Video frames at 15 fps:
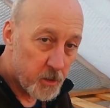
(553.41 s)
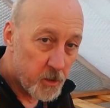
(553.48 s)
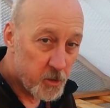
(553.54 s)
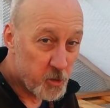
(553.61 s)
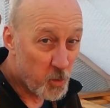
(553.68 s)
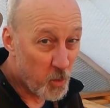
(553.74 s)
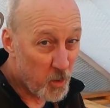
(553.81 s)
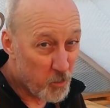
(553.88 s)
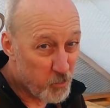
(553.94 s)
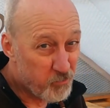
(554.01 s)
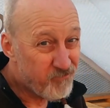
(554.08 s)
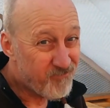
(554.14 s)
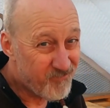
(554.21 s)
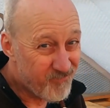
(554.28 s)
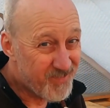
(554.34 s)
So I'm
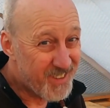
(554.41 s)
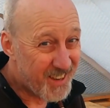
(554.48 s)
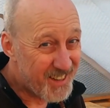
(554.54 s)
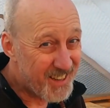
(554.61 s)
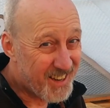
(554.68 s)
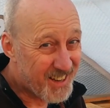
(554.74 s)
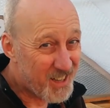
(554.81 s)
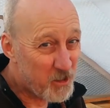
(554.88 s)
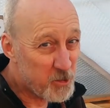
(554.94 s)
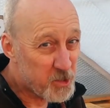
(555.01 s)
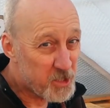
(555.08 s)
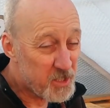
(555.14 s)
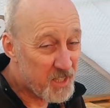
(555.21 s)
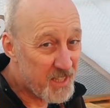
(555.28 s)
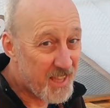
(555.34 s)
getting close
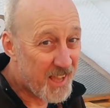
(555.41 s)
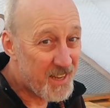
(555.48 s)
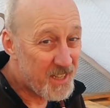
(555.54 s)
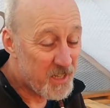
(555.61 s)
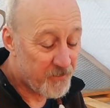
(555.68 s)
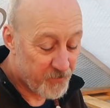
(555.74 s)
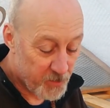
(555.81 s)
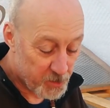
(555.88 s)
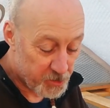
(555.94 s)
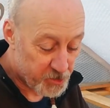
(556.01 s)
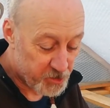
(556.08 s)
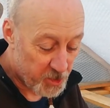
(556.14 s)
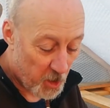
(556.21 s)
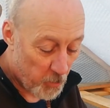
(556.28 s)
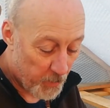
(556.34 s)
to the end of the
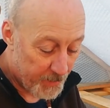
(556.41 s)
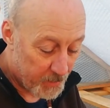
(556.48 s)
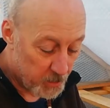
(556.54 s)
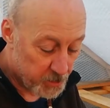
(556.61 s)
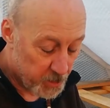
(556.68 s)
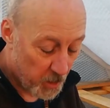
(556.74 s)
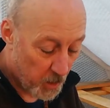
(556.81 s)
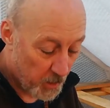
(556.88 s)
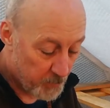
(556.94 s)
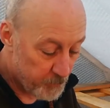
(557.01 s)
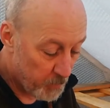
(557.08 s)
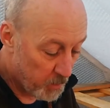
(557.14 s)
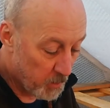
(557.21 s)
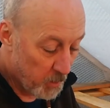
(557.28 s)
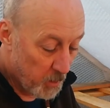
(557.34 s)
sowing time,
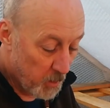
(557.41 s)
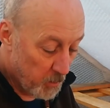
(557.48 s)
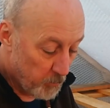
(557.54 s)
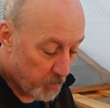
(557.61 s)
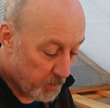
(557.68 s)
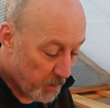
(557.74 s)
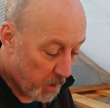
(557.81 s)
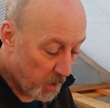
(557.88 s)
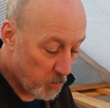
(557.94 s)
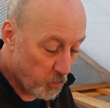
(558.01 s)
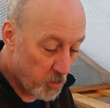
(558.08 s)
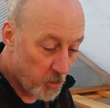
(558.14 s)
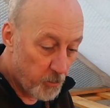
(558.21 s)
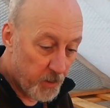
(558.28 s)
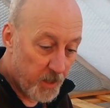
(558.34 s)
but I
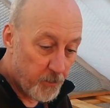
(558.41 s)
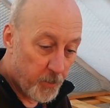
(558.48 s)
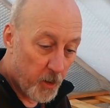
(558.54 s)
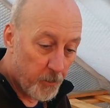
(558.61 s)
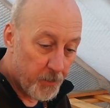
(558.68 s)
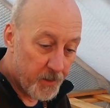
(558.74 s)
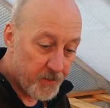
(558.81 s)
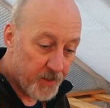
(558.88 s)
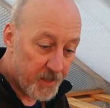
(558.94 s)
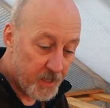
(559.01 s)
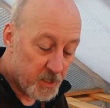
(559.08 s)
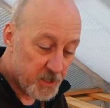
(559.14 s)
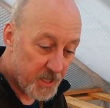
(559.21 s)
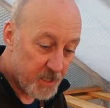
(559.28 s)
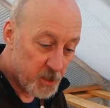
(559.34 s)
will be popping
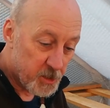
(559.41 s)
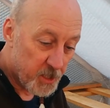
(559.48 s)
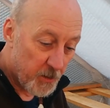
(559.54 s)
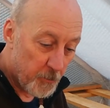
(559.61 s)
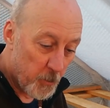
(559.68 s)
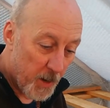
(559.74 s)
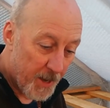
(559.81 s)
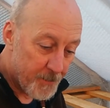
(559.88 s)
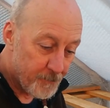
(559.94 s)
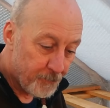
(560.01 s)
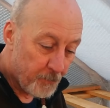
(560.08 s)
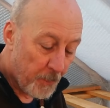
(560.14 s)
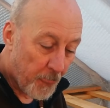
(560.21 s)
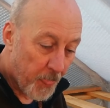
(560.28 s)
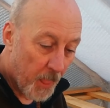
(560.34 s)
these in somewhere
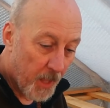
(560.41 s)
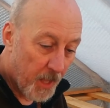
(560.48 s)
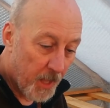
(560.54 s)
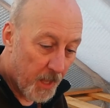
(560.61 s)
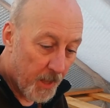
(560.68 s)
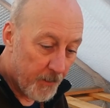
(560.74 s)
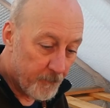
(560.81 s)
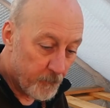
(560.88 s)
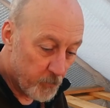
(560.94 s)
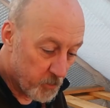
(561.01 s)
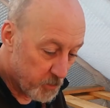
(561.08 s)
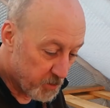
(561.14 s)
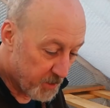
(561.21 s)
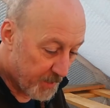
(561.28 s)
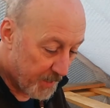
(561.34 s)

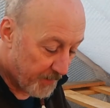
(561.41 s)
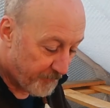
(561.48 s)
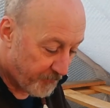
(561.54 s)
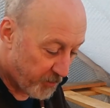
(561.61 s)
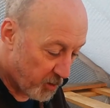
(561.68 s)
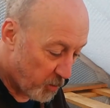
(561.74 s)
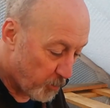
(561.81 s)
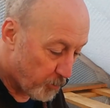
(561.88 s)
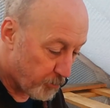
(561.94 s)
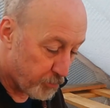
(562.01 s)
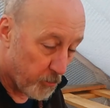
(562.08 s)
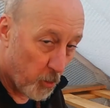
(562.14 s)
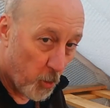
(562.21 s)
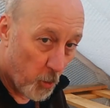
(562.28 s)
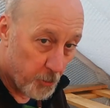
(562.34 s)
to get a few
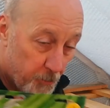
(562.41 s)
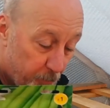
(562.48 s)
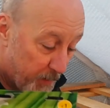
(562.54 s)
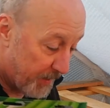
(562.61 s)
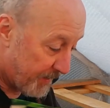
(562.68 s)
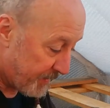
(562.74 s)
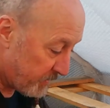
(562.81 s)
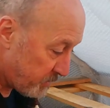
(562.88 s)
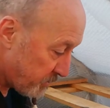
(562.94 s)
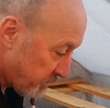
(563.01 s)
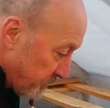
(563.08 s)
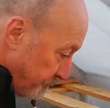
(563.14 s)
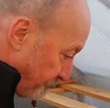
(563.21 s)
broad beans.